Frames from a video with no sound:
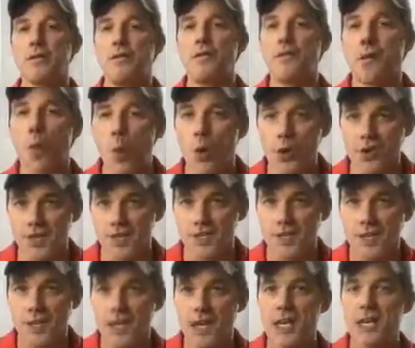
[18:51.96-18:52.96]

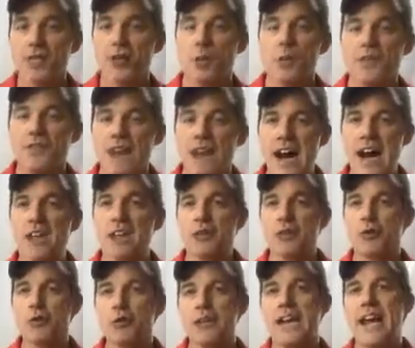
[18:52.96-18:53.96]
force. So we've gotta
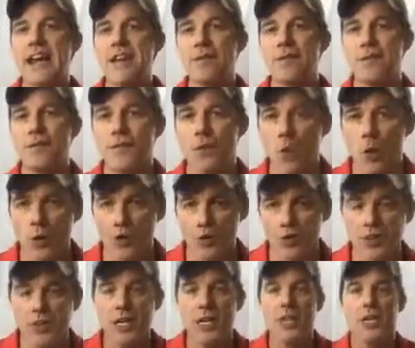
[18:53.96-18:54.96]
create force.